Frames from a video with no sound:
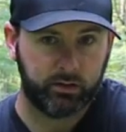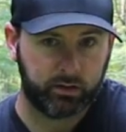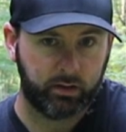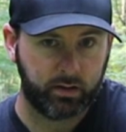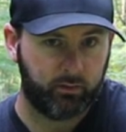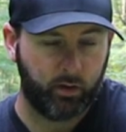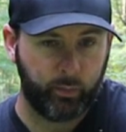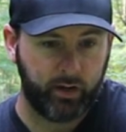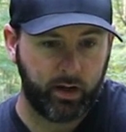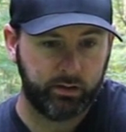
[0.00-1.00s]
Just because you have low
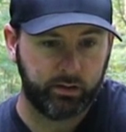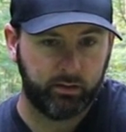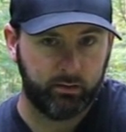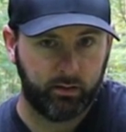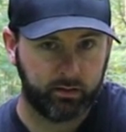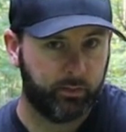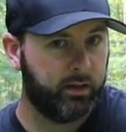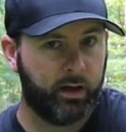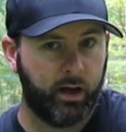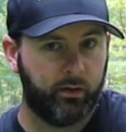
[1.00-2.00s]
pH doesn't mean
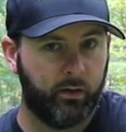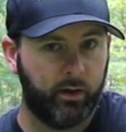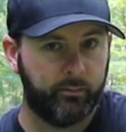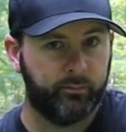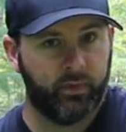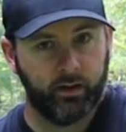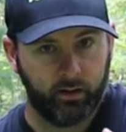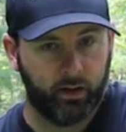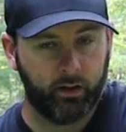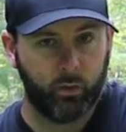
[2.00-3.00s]
you can't grow nothing.
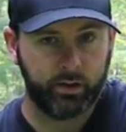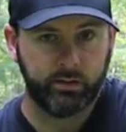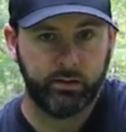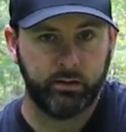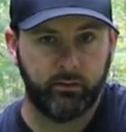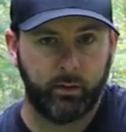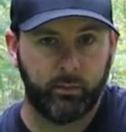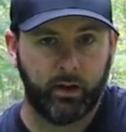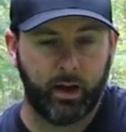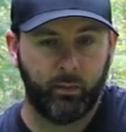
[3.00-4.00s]
Any questions, leave
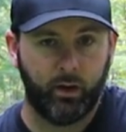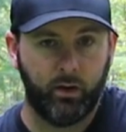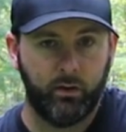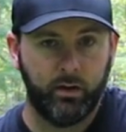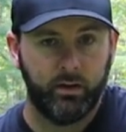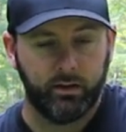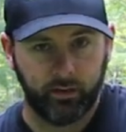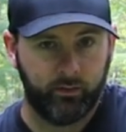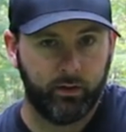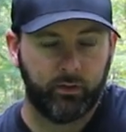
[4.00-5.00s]
them down below. Give
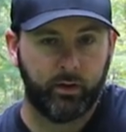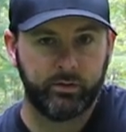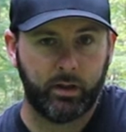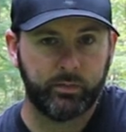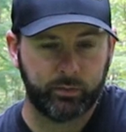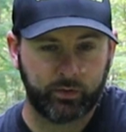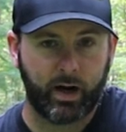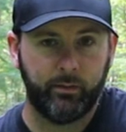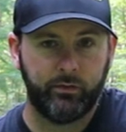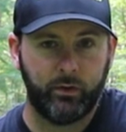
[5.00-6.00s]
the video a thumbs up,
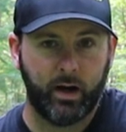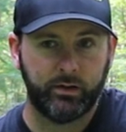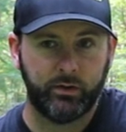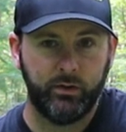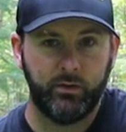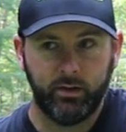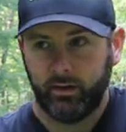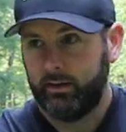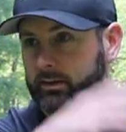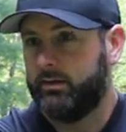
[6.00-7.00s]
subscribe if you guys are new.
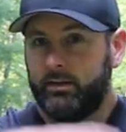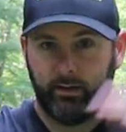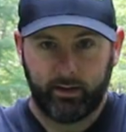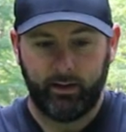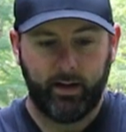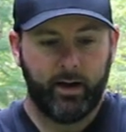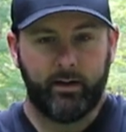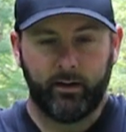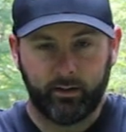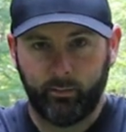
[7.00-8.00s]
I gotta get out of
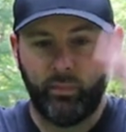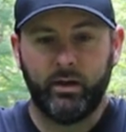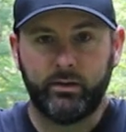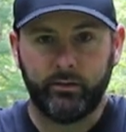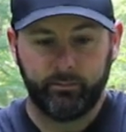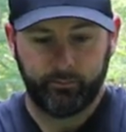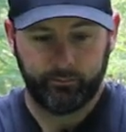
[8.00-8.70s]
here, bugs.